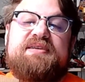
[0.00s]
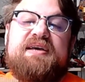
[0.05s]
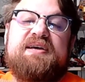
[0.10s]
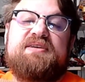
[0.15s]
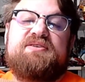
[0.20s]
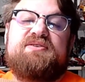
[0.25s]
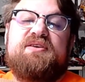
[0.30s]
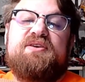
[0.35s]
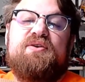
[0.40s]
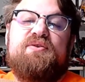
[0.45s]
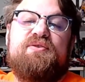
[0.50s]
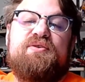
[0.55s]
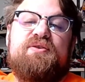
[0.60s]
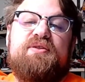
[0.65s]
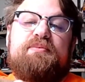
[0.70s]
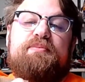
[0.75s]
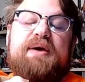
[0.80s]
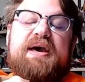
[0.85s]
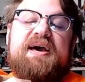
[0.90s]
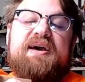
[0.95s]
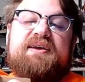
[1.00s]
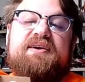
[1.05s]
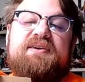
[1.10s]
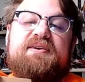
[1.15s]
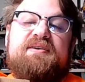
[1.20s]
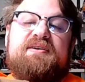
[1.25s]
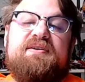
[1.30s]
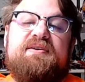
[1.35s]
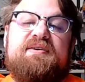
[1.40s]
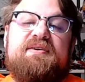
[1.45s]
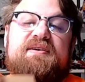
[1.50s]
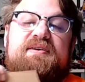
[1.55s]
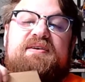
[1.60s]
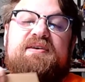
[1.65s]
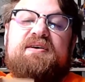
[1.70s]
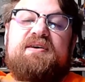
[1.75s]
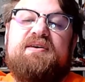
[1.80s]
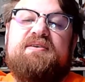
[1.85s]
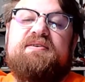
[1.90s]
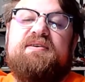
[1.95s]
actually go through the back
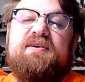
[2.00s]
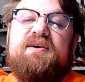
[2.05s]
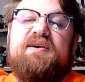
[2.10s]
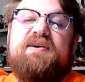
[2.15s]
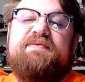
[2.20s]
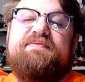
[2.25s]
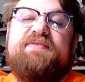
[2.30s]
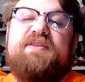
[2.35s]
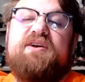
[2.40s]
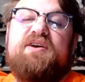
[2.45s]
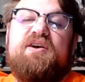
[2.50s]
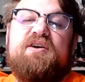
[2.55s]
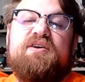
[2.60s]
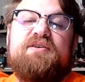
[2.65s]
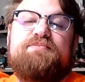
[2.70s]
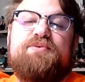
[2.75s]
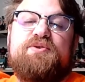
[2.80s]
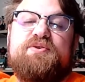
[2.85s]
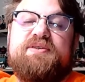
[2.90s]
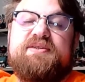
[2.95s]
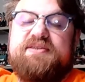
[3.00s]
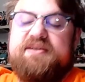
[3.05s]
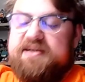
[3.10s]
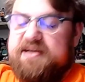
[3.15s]
of the cardboard.